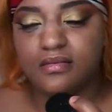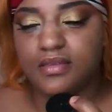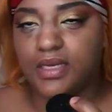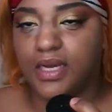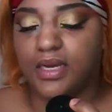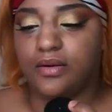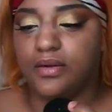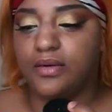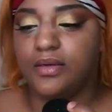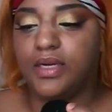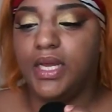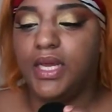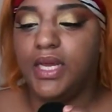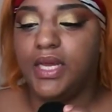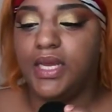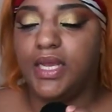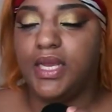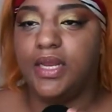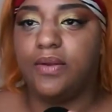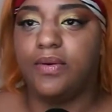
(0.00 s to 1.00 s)
I don't know.
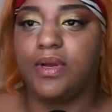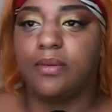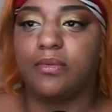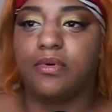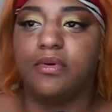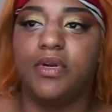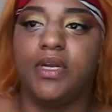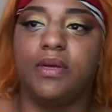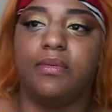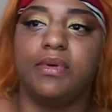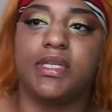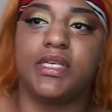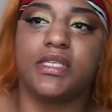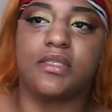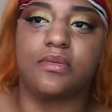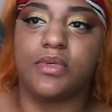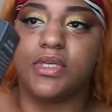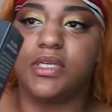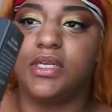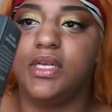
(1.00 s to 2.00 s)
Anyway, I'm going in with this
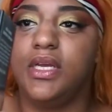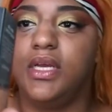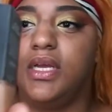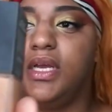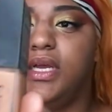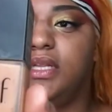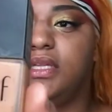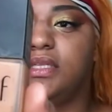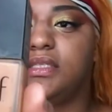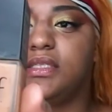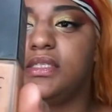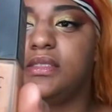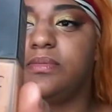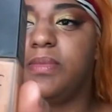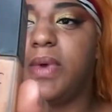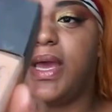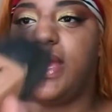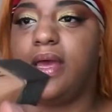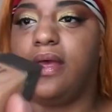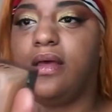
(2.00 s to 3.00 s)
one. And this is
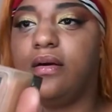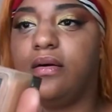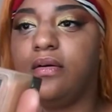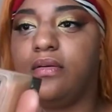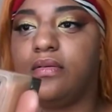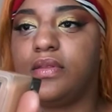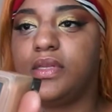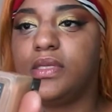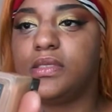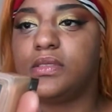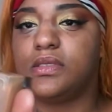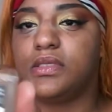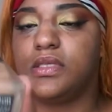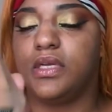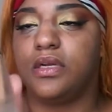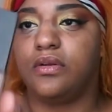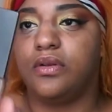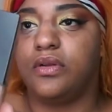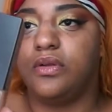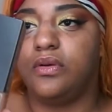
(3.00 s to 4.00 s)
by e.l.f. This is
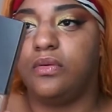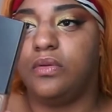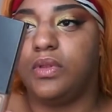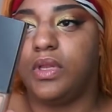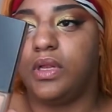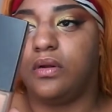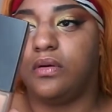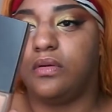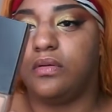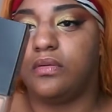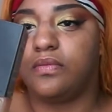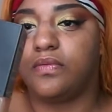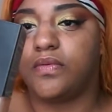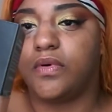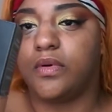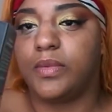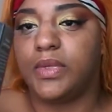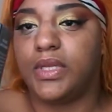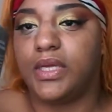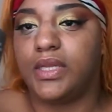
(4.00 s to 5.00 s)
their new little
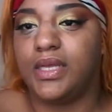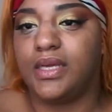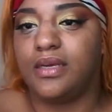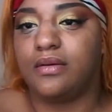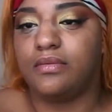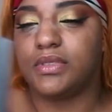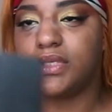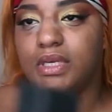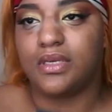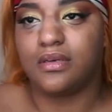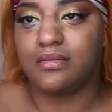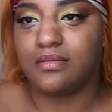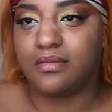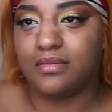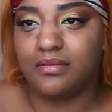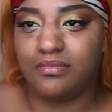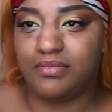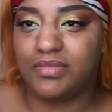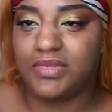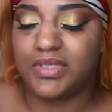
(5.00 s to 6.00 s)
formula. I think it was like
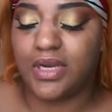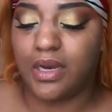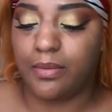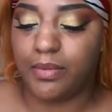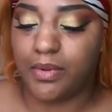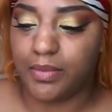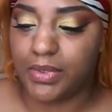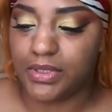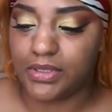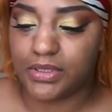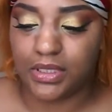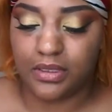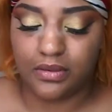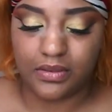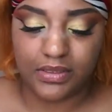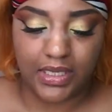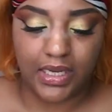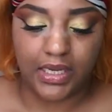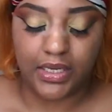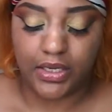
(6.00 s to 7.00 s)
a couple months ago.
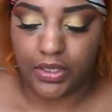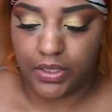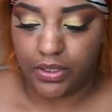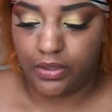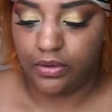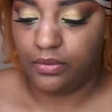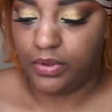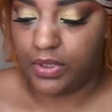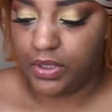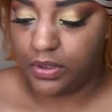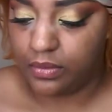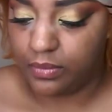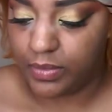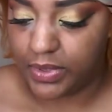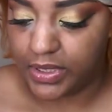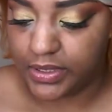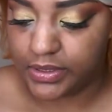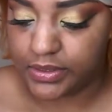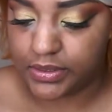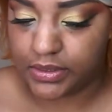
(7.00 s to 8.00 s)
It's not new,
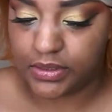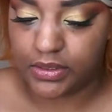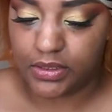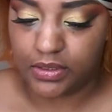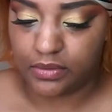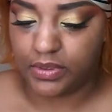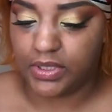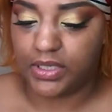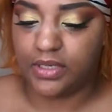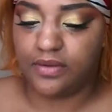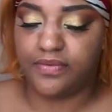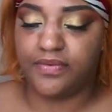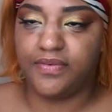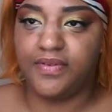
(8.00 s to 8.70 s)
but it's new enough.